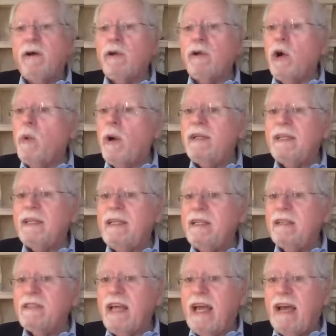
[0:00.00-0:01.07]
know what the
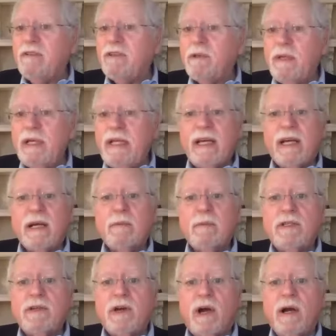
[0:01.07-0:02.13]
deals they have with the media
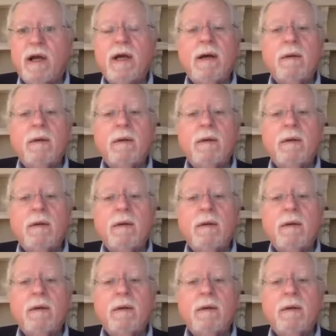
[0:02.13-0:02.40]
companies are,